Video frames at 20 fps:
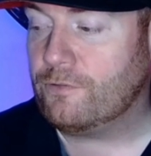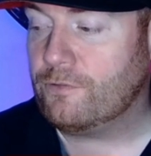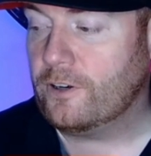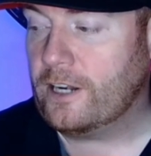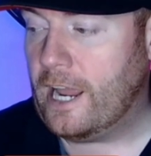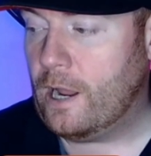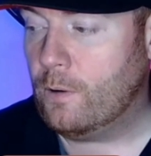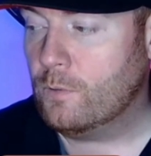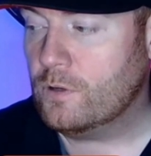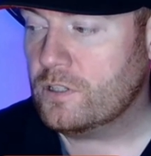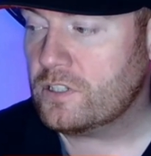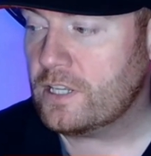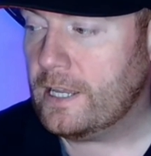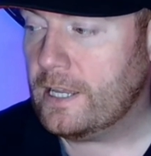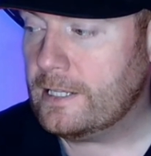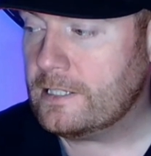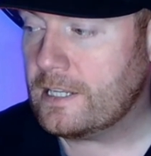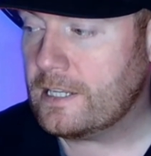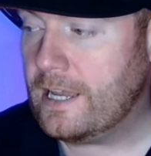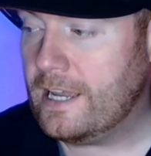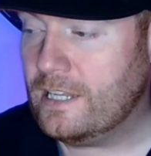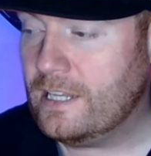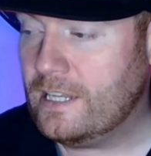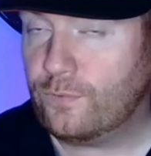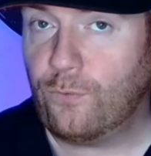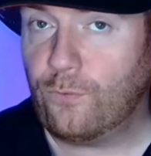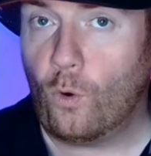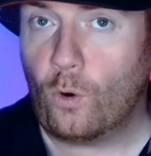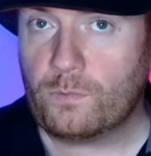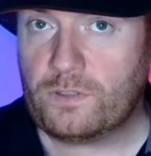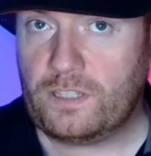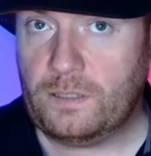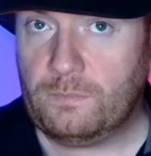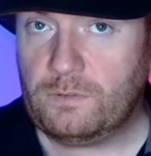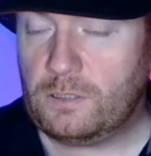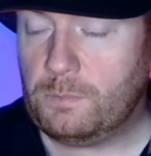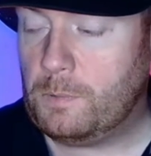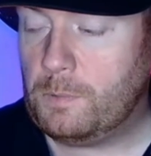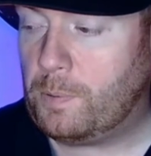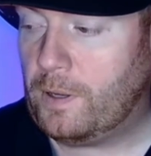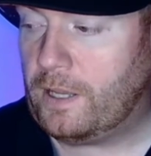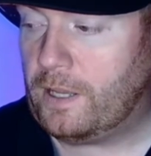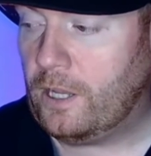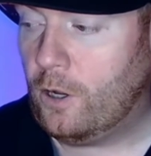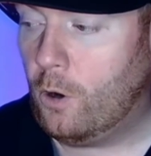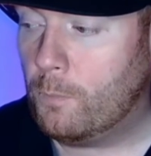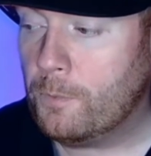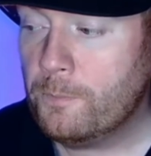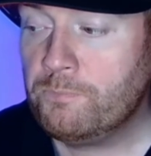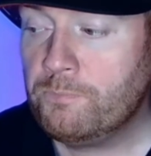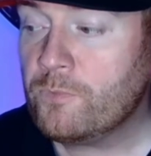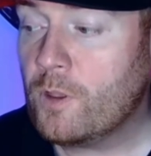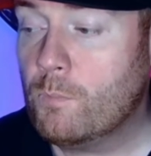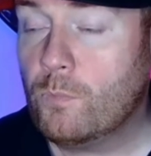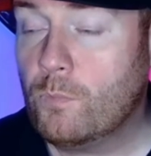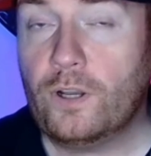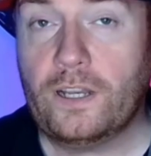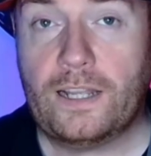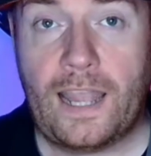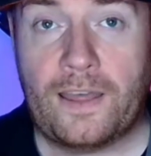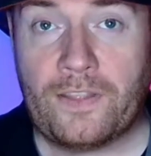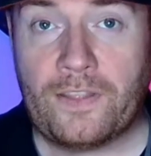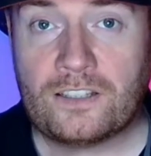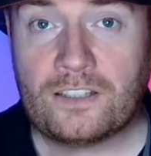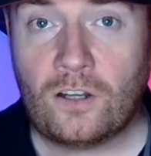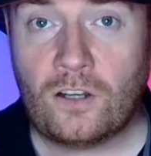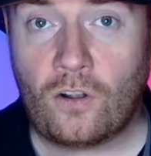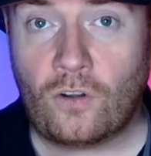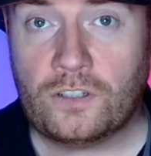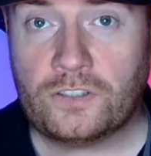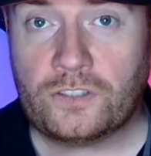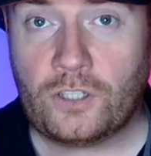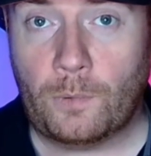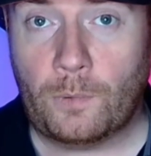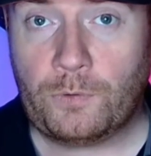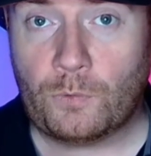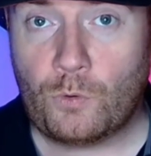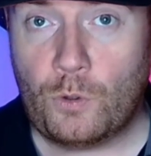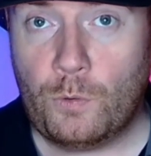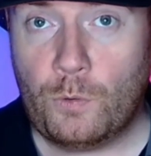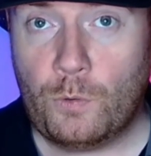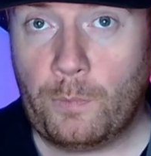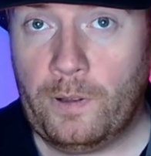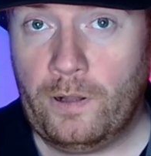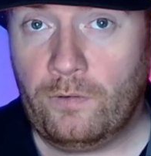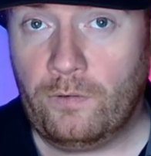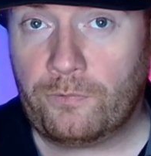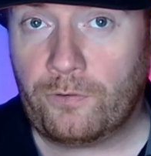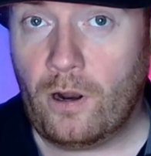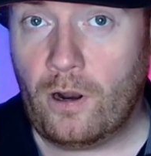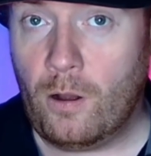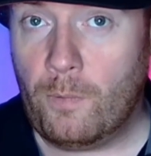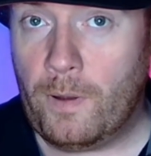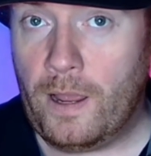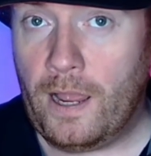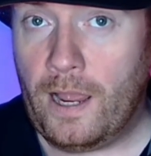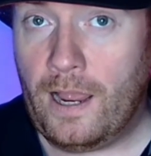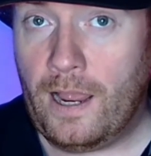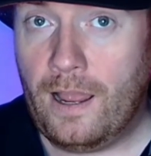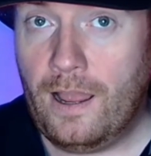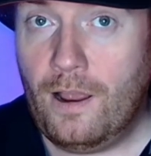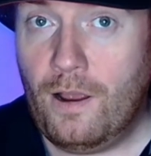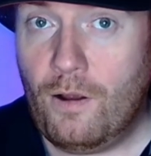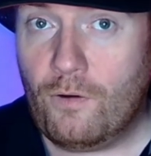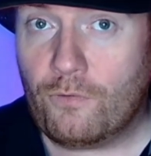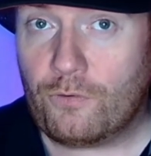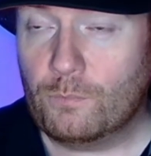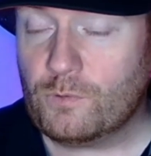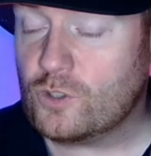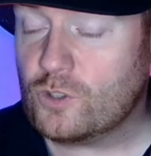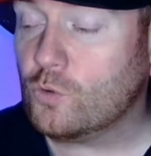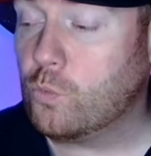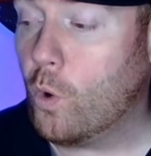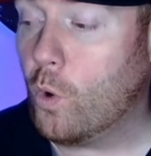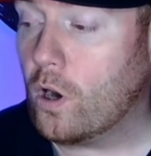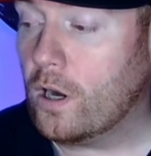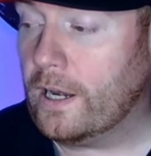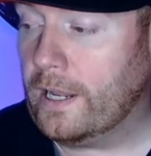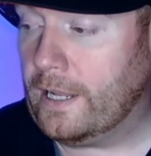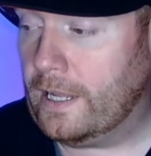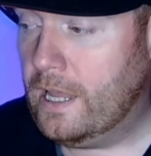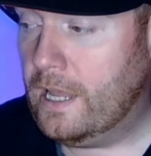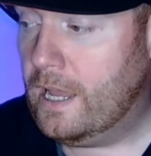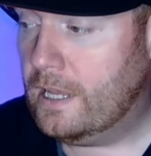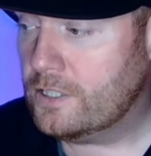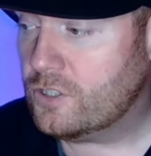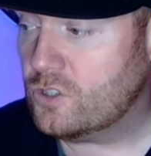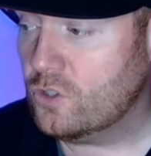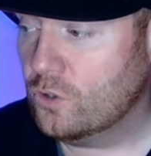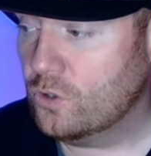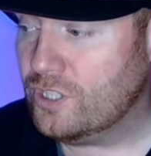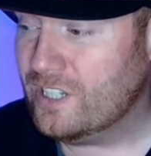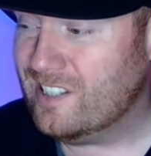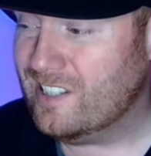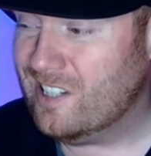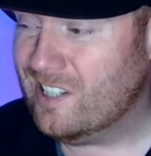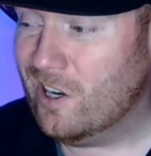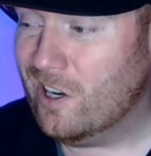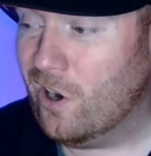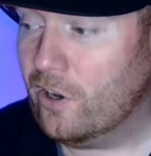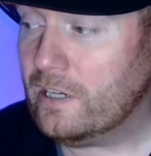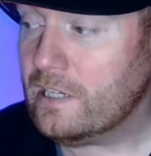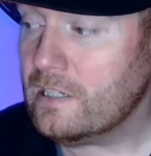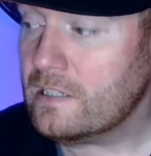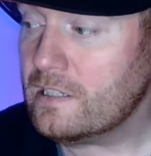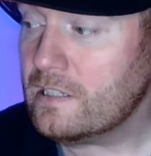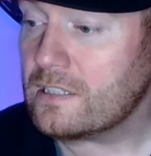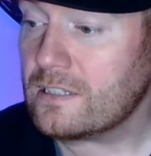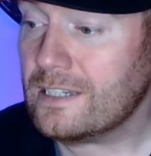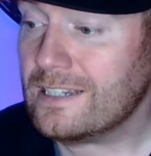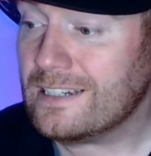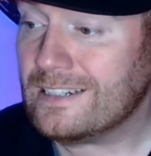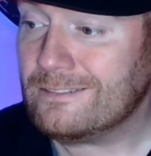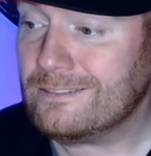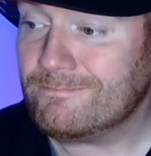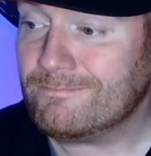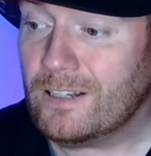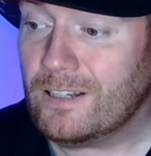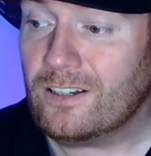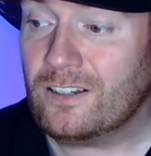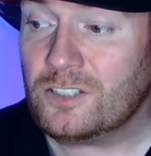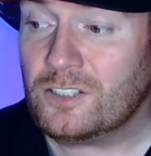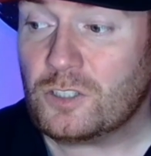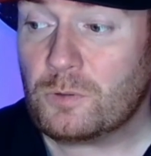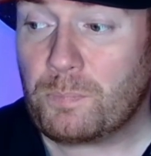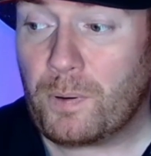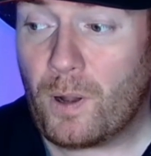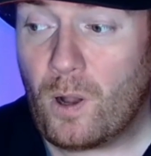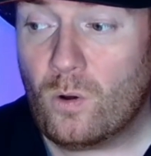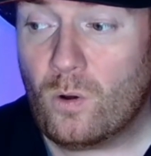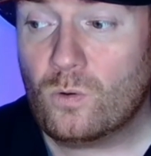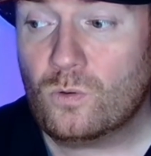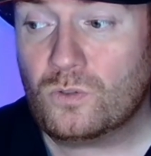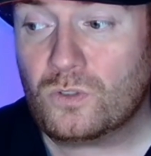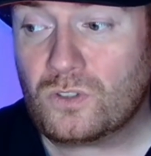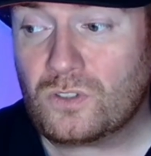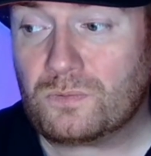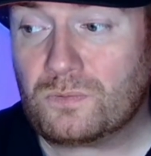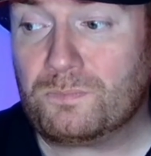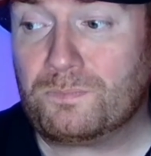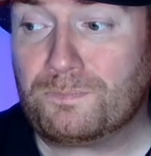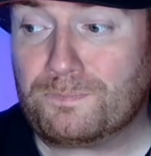for now. His form seems to be picking up. But again, that's not going to stop the rumour mill from swirling, such as United's, I suppose,